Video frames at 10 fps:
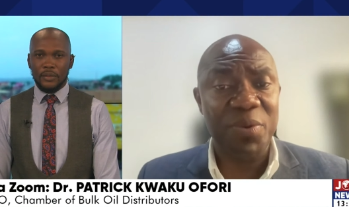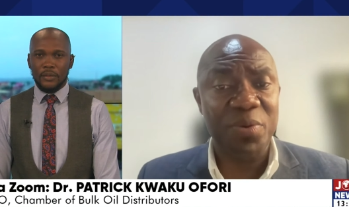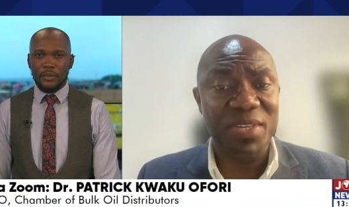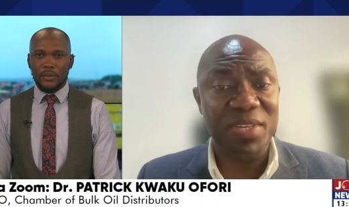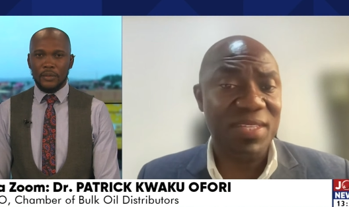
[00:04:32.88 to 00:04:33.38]

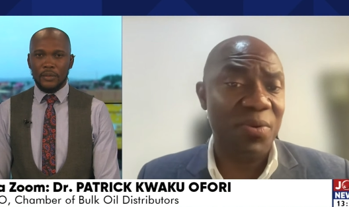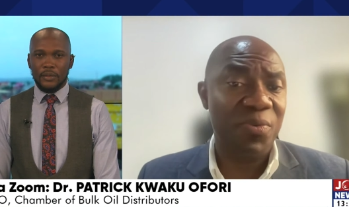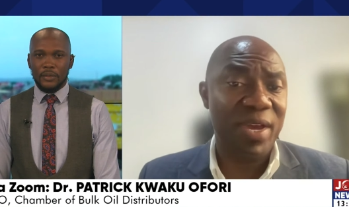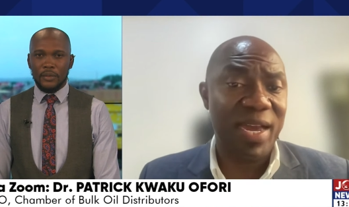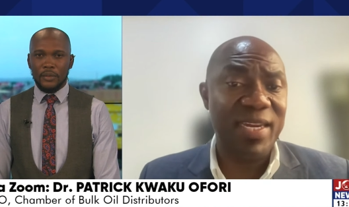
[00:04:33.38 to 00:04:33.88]
Speaker 1: things that we
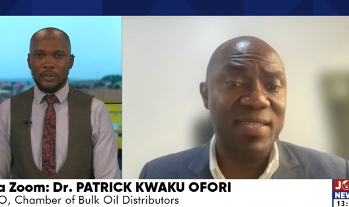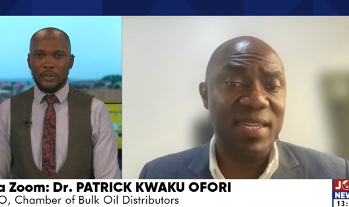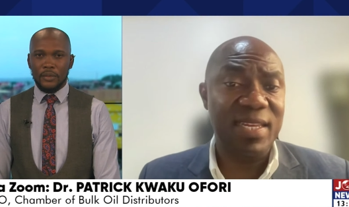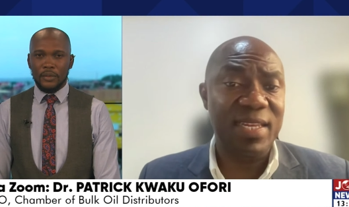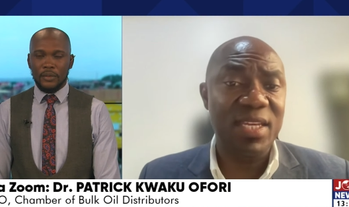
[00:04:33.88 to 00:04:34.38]
can easily
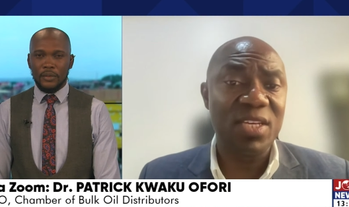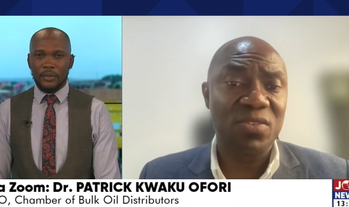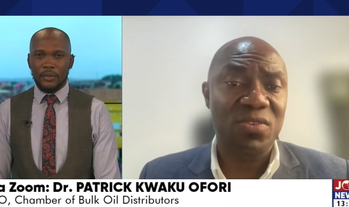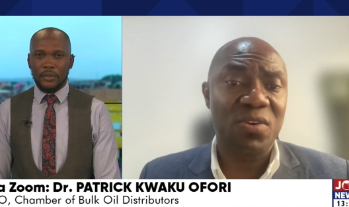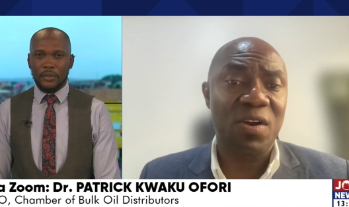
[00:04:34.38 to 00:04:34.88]
talk
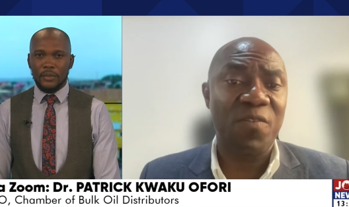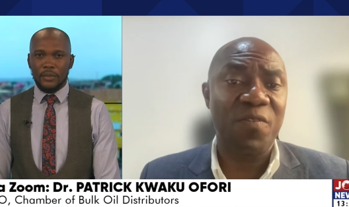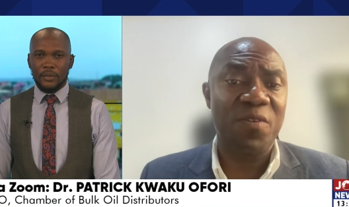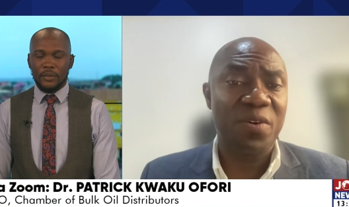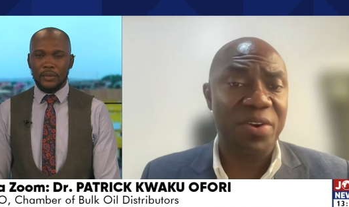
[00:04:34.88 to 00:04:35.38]
of
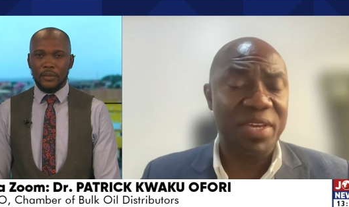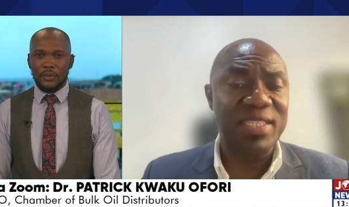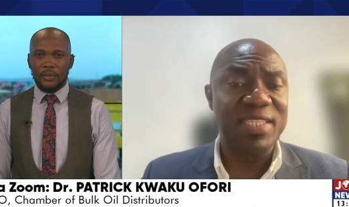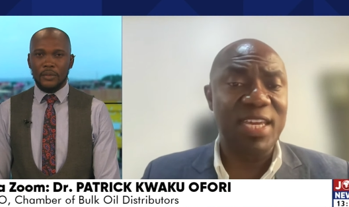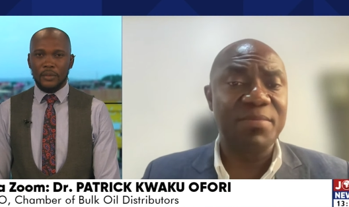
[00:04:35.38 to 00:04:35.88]
in
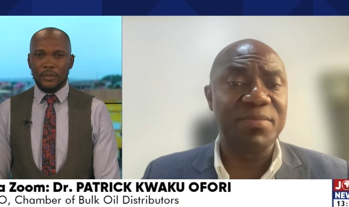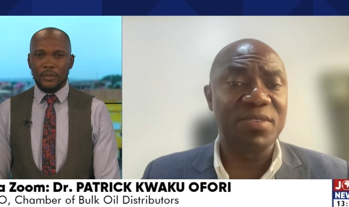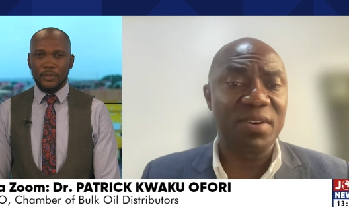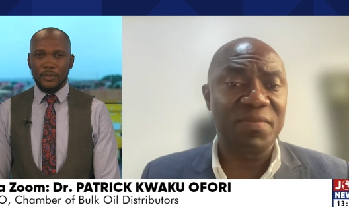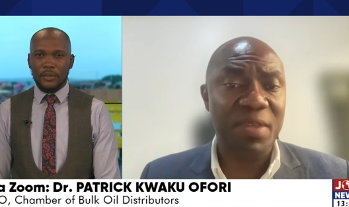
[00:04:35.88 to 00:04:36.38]
terms of the
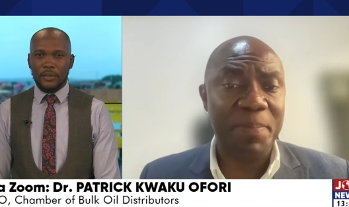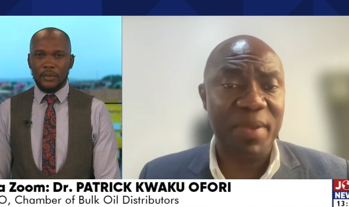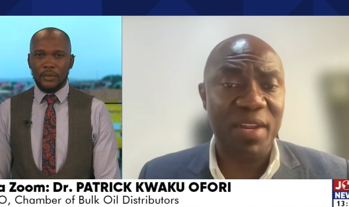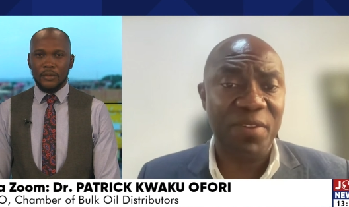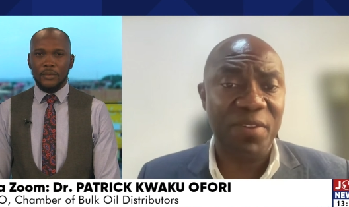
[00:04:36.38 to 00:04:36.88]
benefit
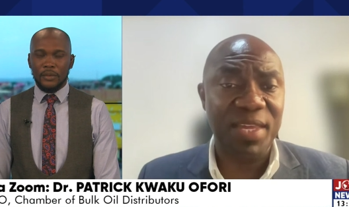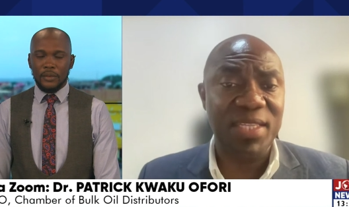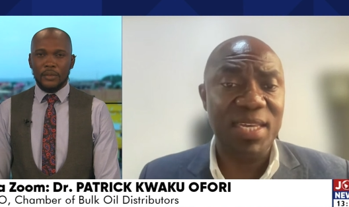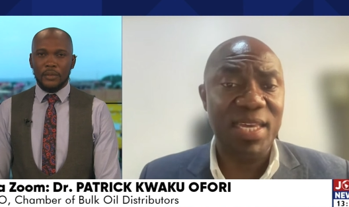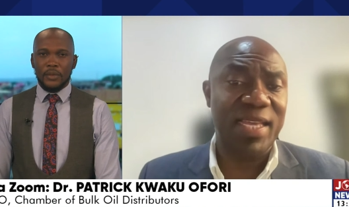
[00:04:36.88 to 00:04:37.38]
that
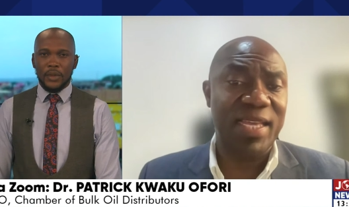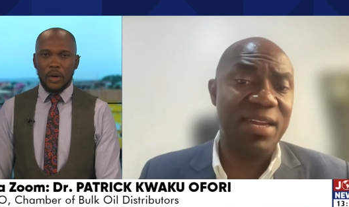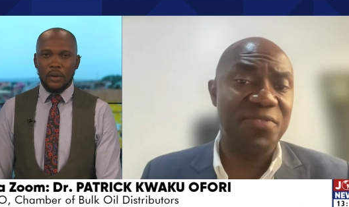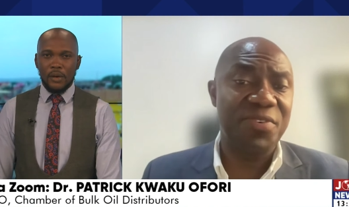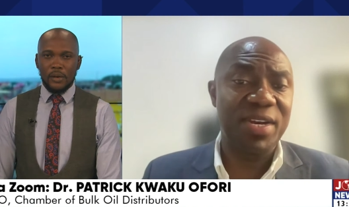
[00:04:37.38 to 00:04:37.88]
it can
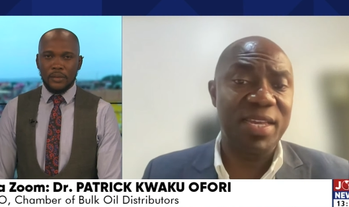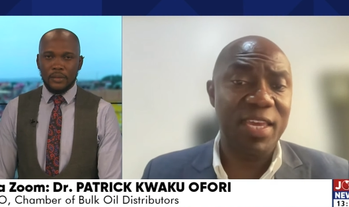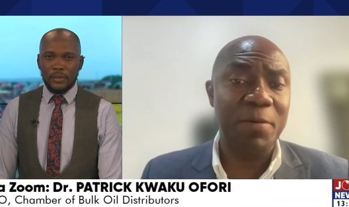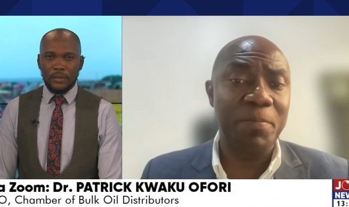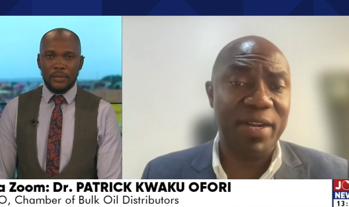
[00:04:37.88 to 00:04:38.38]
really
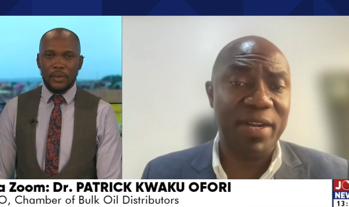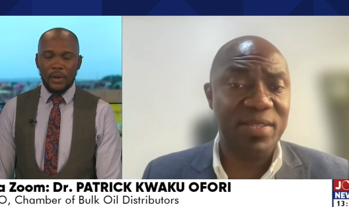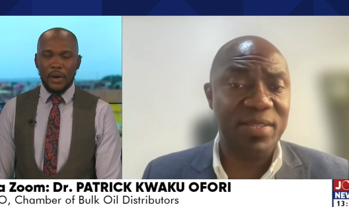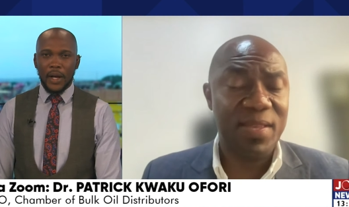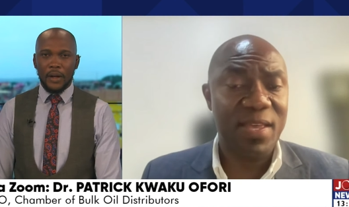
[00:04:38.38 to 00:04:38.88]
impact.
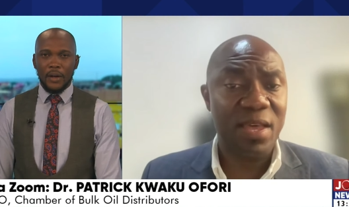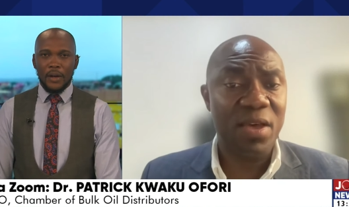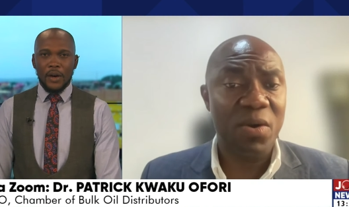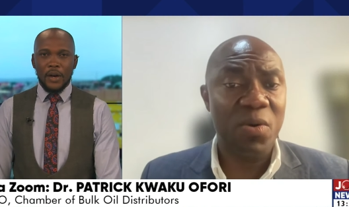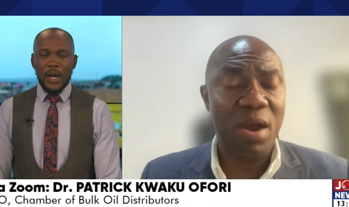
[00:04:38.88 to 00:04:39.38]
Speaker 2: All right. Uh,
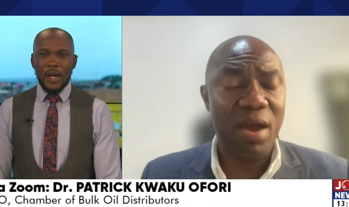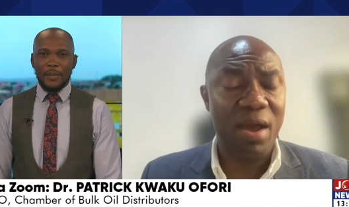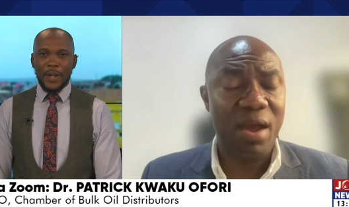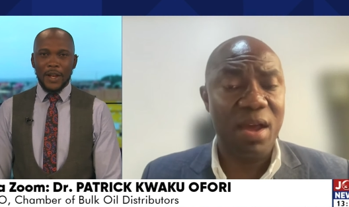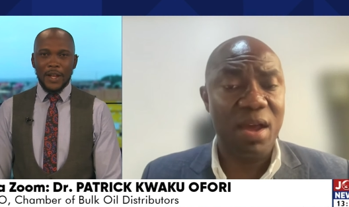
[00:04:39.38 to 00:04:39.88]
uh,
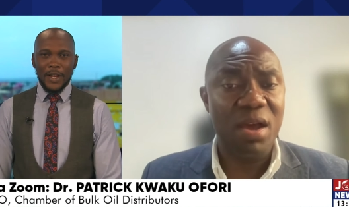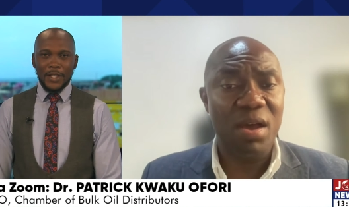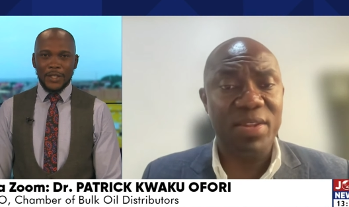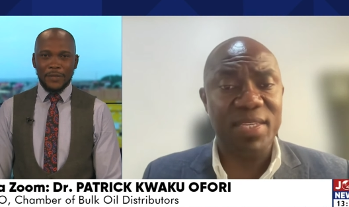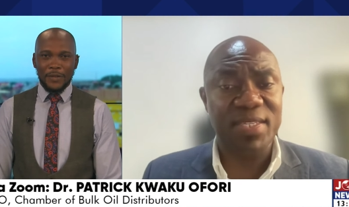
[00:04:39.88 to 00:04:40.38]
let, us let,
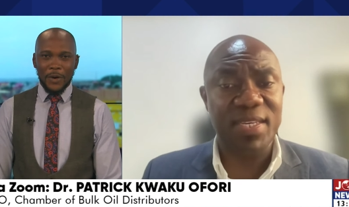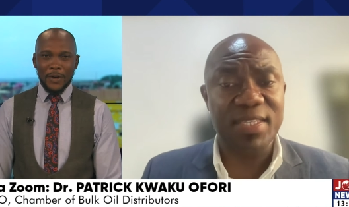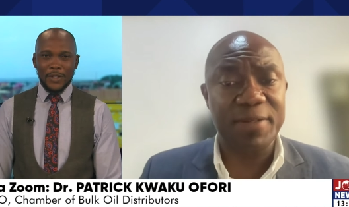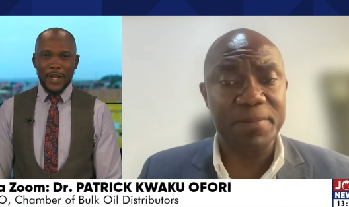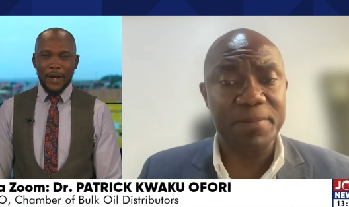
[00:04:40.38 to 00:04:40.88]
shift
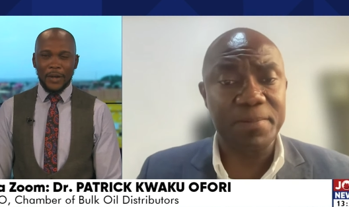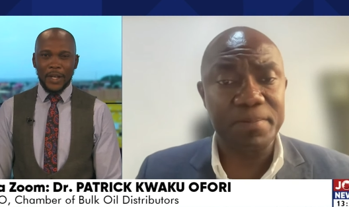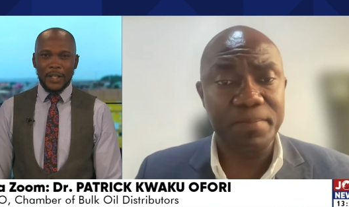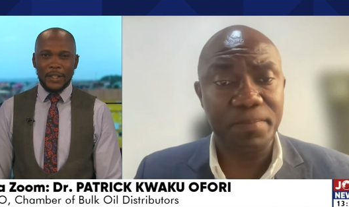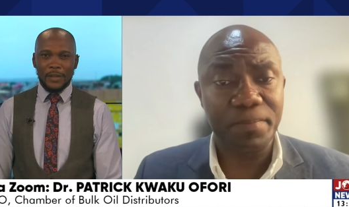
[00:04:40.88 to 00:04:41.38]
focus now.
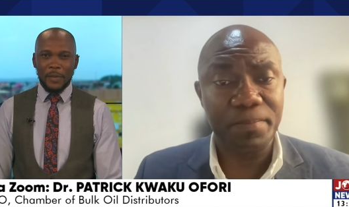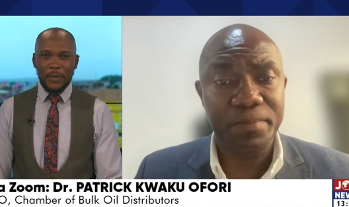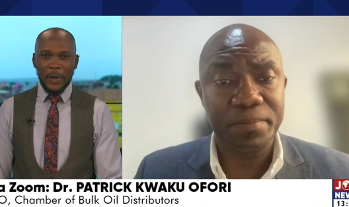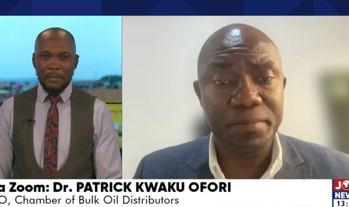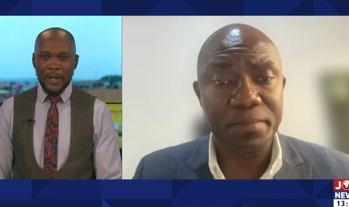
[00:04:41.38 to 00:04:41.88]
And it's been
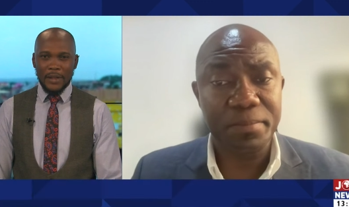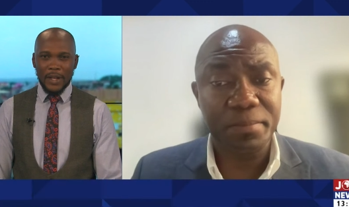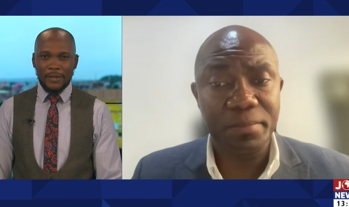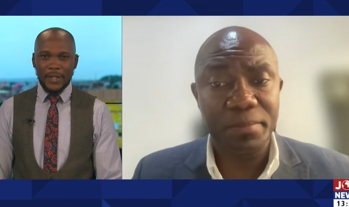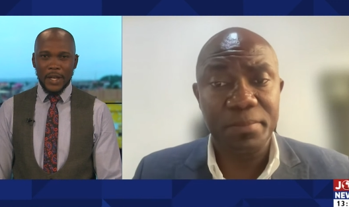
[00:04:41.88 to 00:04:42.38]
one month
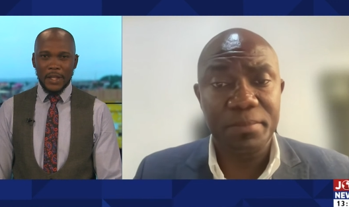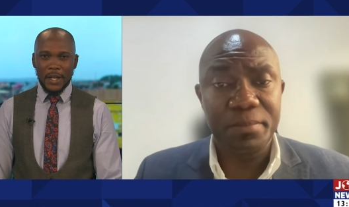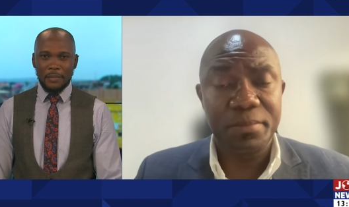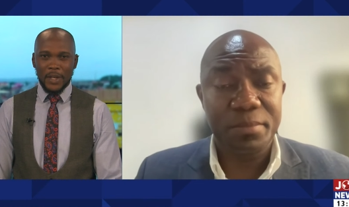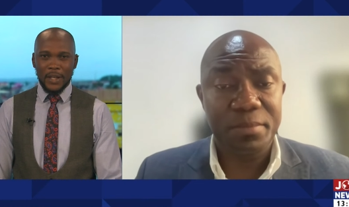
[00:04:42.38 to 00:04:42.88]
after the
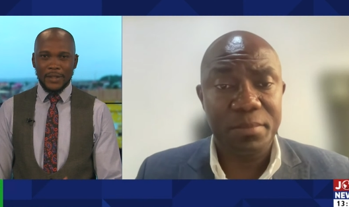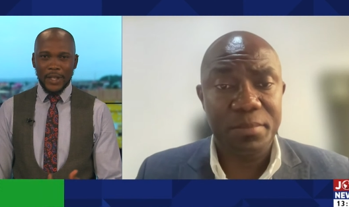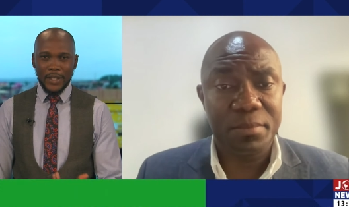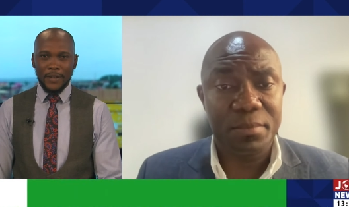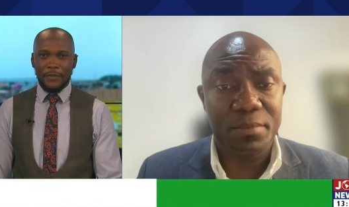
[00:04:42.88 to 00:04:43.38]
NPA
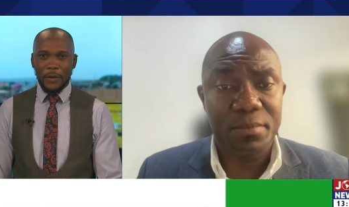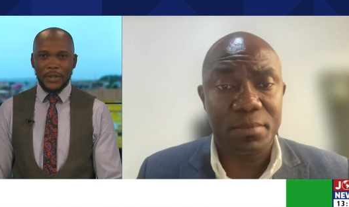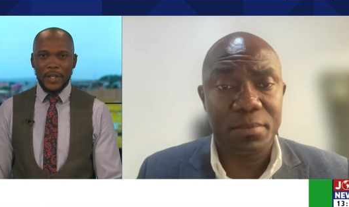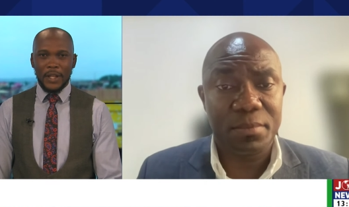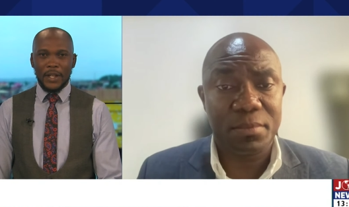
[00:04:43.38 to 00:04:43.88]
started
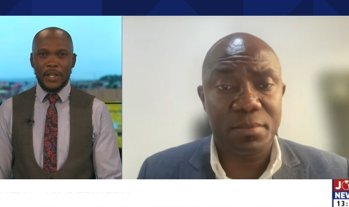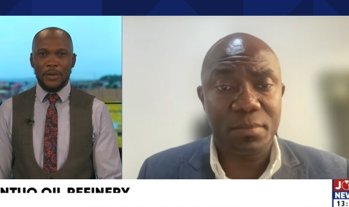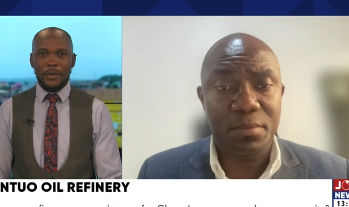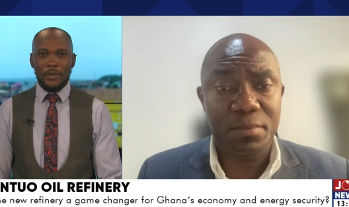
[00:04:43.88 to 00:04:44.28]
enforcing the new